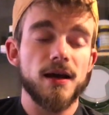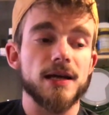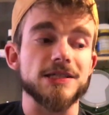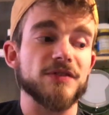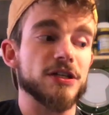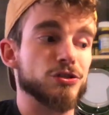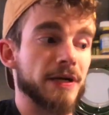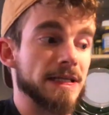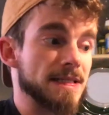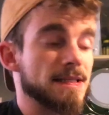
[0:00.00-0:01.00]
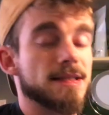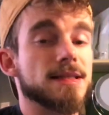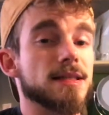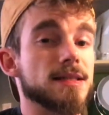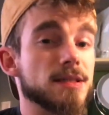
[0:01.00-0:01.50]
It's a very transient
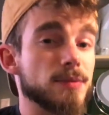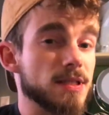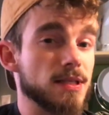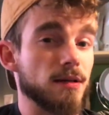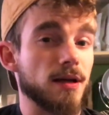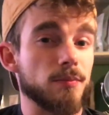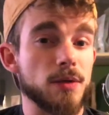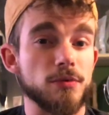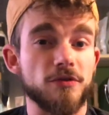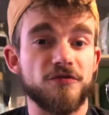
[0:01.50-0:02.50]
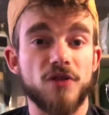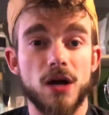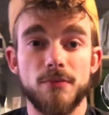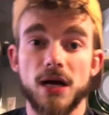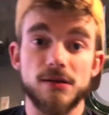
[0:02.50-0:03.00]
city, so we see a lot of people
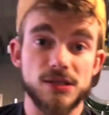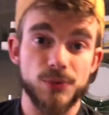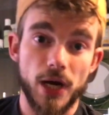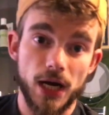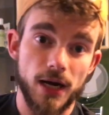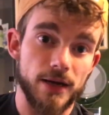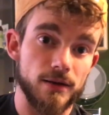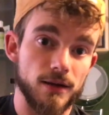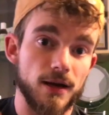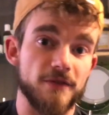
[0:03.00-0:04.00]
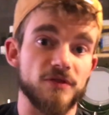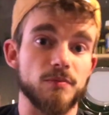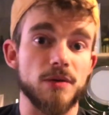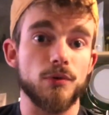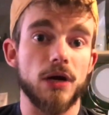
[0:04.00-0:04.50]
from elsewhere, and a lot of the
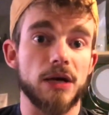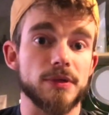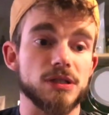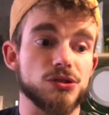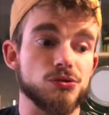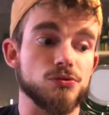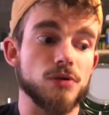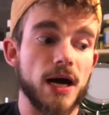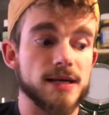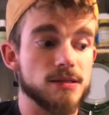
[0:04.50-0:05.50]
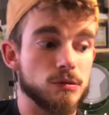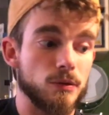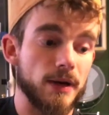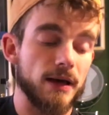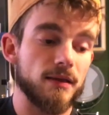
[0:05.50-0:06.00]
people I went to high school
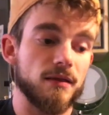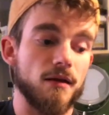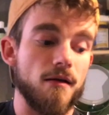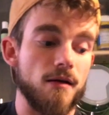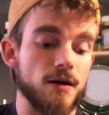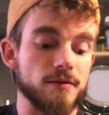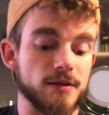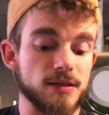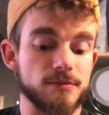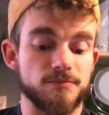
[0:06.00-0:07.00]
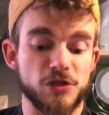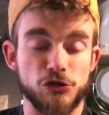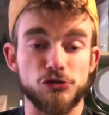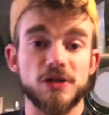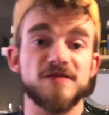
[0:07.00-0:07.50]
with are the
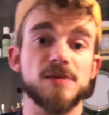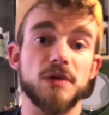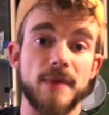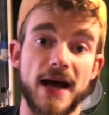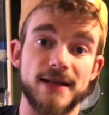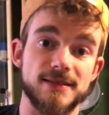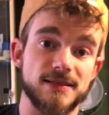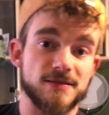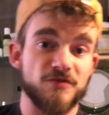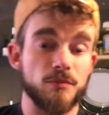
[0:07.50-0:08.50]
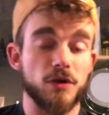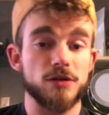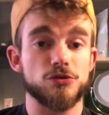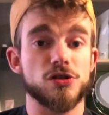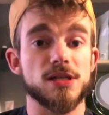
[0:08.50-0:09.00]
children of diplomats from
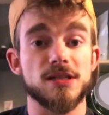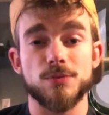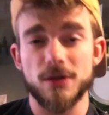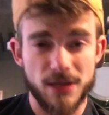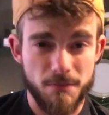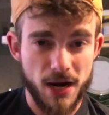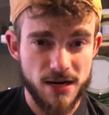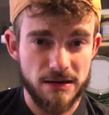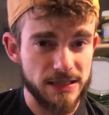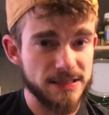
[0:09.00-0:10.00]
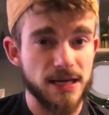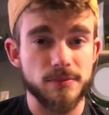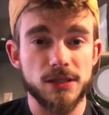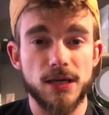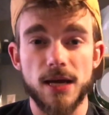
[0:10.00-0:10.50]
countries where they might not
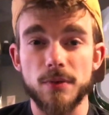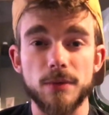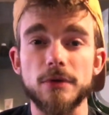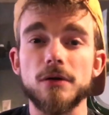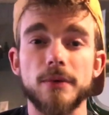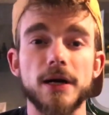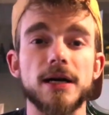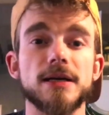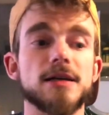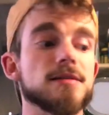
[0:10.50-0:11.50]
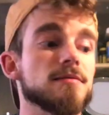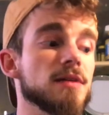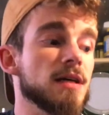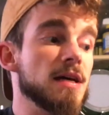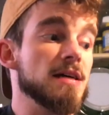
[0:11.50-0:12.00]
accept gay people, where
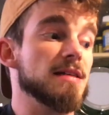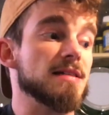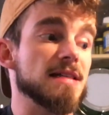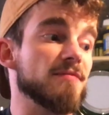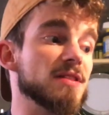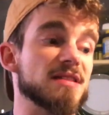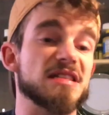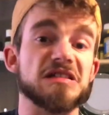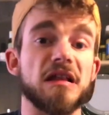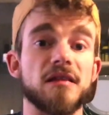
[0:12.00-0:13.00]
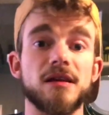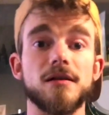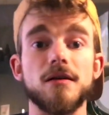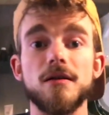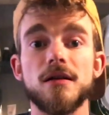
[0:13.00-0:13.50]
it is even still
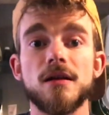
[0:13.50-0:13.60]
illegal.